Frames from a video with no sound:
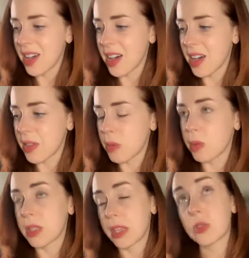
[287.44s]
and then
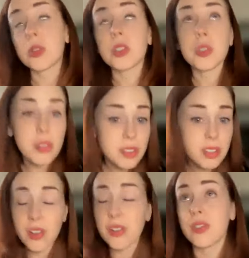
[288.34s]
we like torture
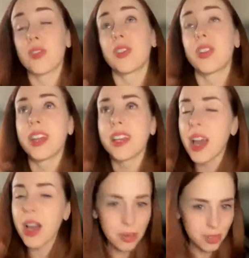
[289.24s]
ourselves
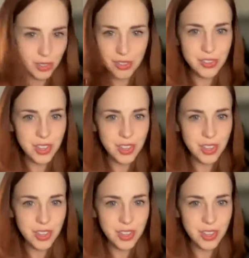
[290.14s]
like hours,